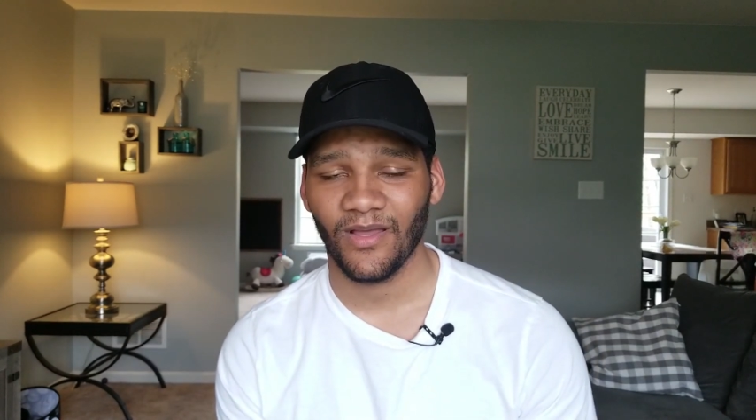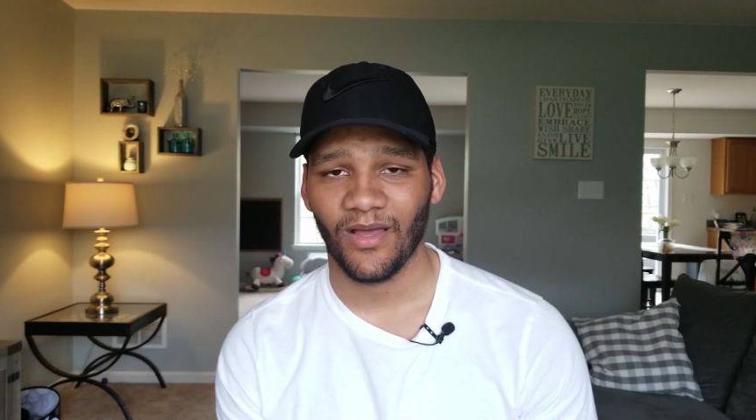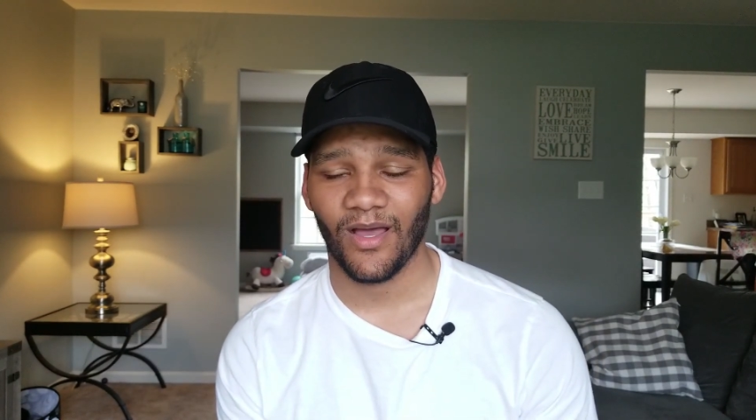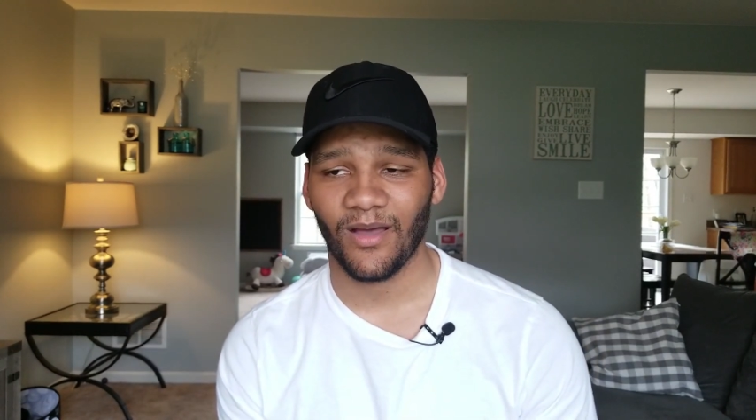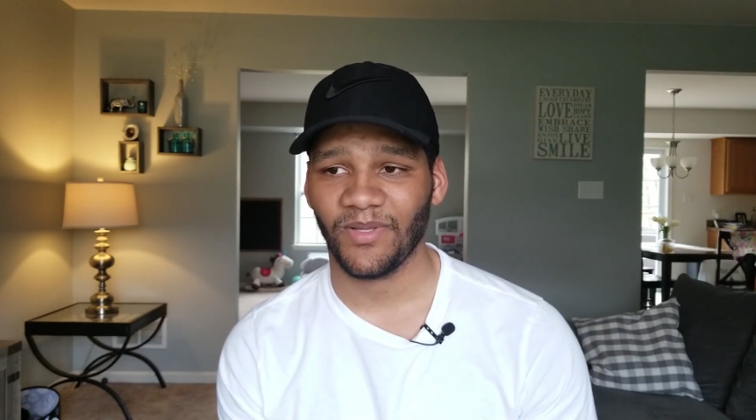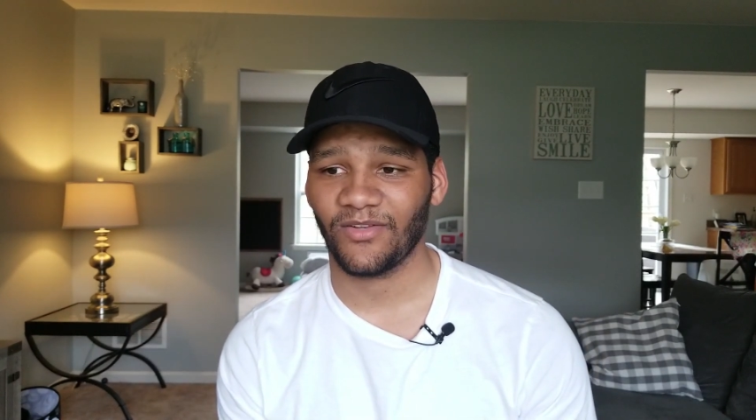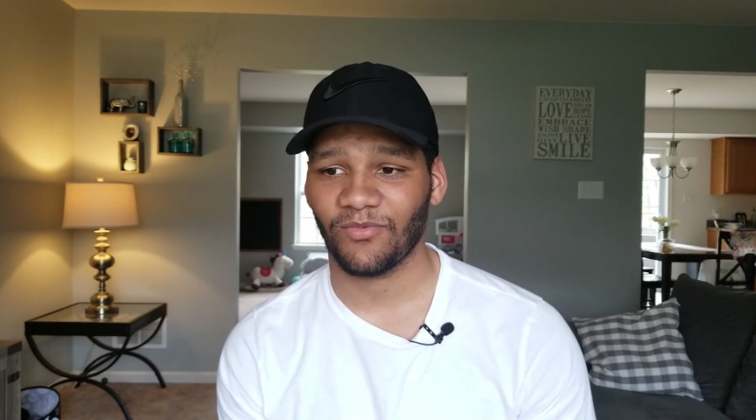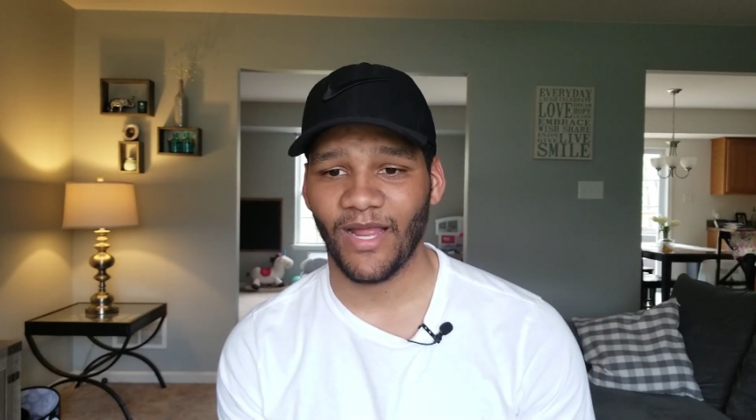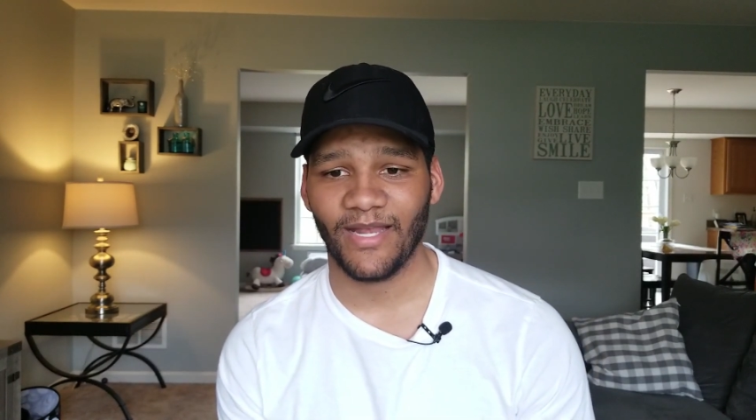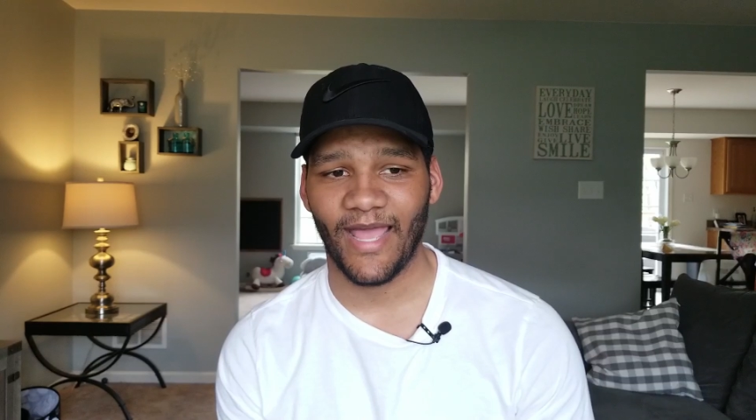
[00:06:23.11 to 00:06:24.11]
um, because
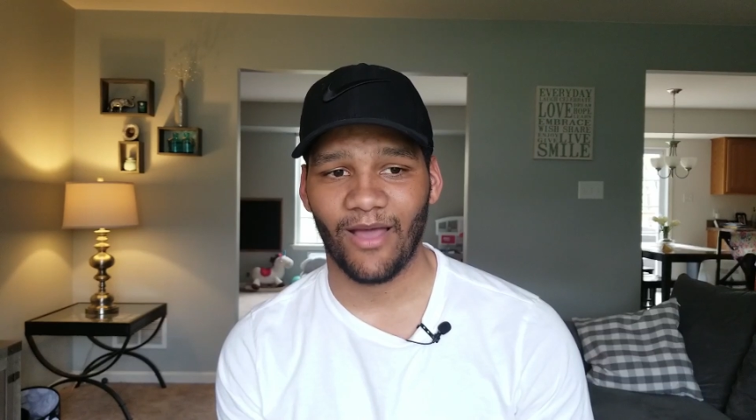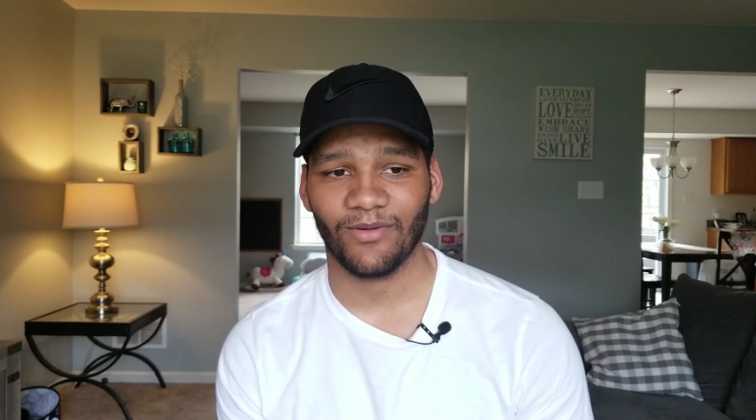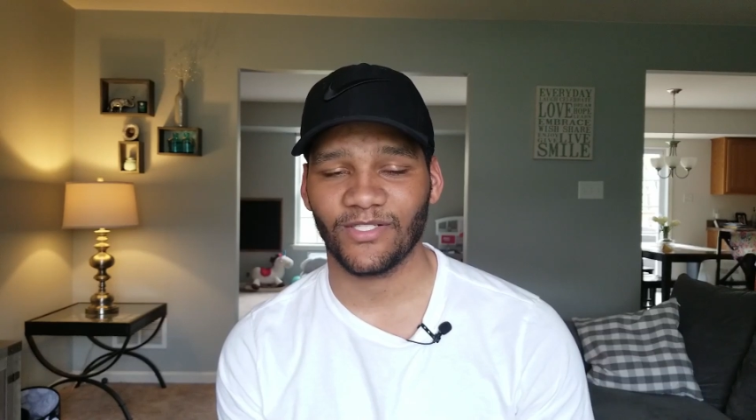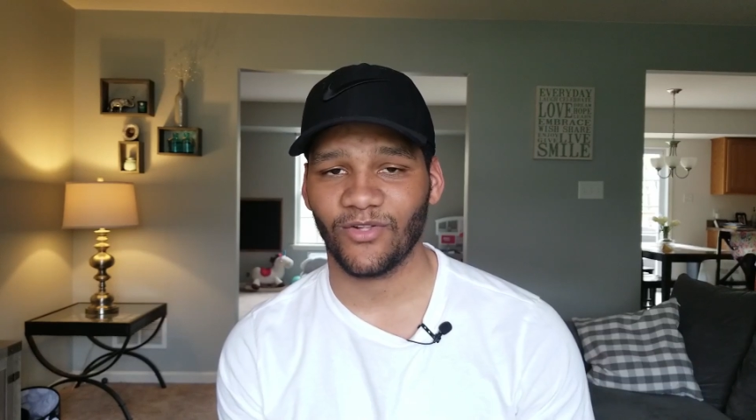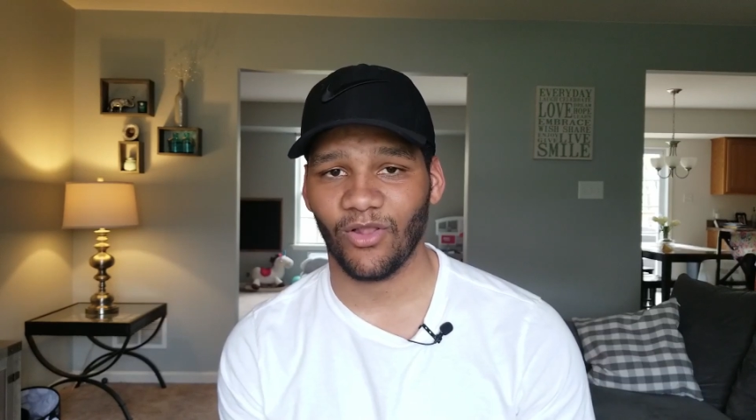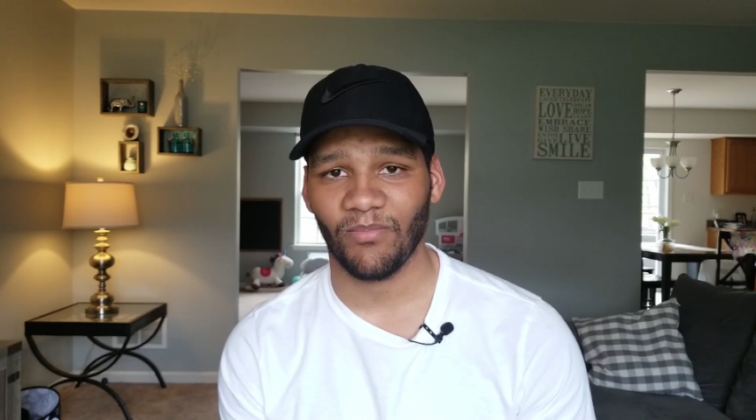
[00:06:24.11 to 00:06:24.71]
right now it's all